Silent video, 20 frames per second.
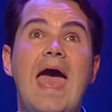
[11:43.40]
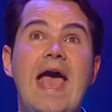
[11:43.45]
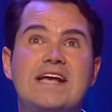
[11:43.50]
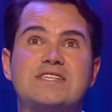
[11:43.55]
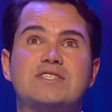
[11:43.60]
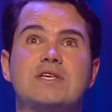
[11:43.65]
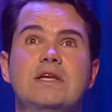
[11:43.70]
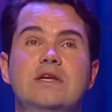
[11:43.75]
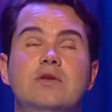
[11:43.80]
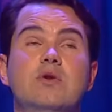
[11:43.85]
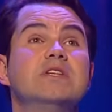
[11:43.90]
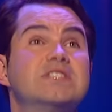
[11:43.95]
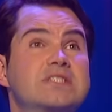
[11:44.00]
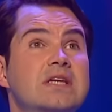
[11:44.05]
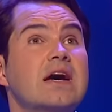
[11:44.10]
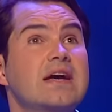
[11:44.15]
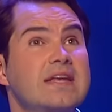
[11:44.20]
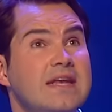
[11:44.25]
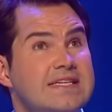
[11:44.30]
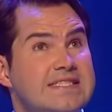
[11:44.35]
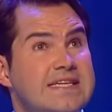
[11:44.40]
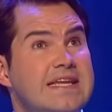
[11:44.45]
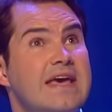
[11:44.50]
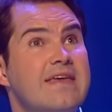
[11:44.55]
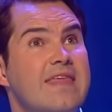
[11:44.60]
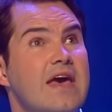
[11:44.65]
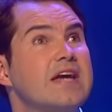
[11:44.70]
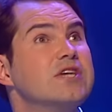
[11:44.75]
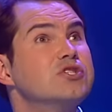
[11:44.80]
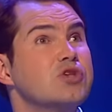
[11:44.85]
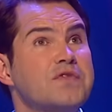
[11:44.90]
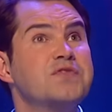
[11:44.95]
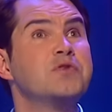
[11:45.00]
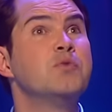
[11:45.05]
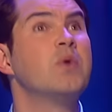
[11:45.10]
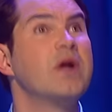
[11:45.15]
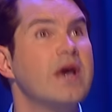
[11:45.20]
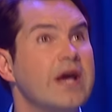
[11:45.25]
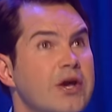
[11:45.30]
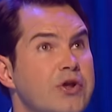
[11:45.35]
Excellent. It's nice to hear that, because
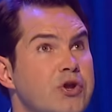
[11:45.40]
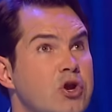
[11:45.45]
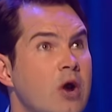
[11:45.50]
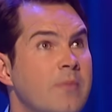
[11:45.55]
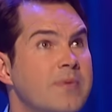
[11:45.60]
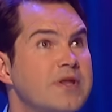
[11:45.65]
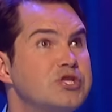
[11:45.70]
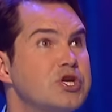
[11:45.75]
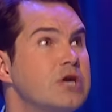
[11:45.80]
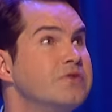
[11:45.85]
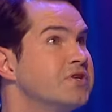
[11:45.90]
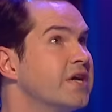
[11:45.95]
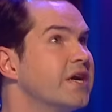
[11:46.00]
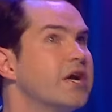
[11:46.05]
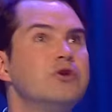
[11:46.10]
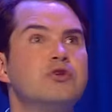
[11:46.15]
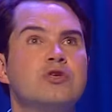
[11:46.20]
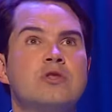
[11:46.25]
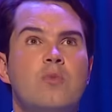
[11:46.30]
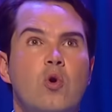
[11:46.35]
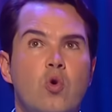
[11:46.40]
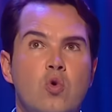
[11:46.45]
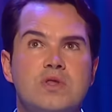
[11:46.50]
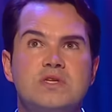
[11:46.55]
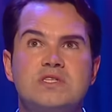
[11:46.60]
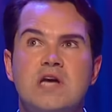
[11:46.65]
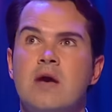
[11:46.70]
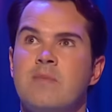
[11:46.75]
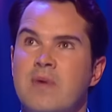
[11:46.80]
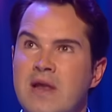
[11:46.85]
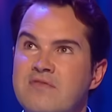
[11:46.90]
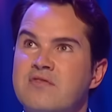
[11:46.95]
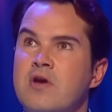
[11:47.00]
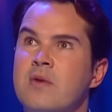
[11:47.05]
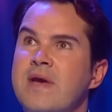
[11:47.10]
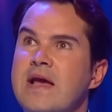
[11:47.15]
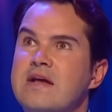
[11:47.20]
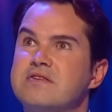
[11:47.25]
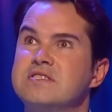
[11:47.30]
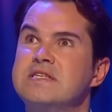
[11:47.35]
often when I go to comedy shows, and I go to them all the time, I love
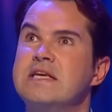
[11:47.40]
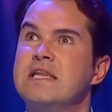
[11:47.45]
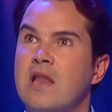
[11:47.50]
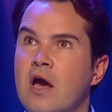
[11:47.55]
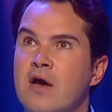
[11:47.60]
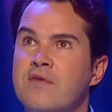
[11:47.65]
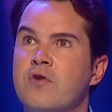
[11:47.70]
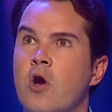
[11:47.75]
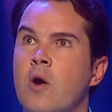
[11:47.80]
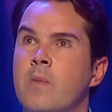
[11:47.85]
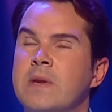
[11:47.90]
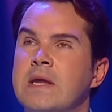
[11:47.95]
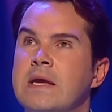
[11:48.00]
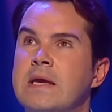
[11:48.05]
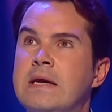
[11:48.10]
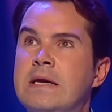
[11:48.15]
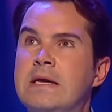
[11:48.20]
coming out to see live comedy.